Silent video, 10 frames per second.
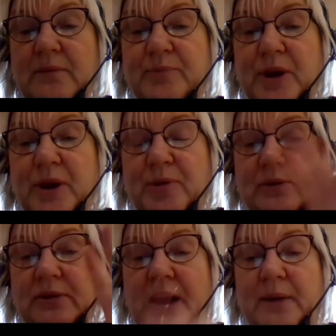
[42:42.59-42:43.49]

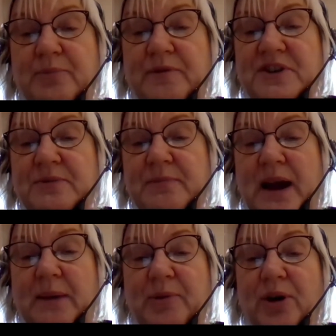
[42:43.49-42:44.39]
pupil provision
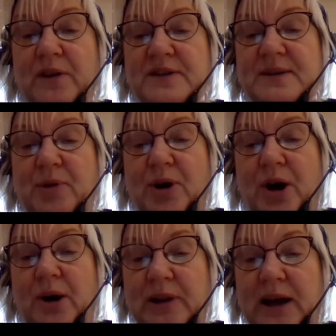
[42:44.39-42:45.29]
map or the
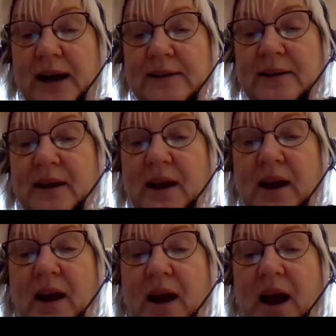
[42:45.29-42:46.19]
support plan,
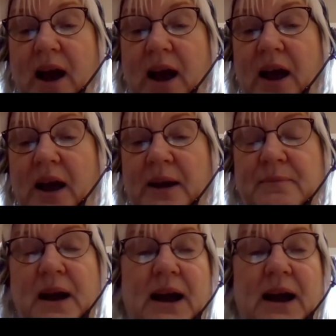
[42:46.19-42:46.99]
and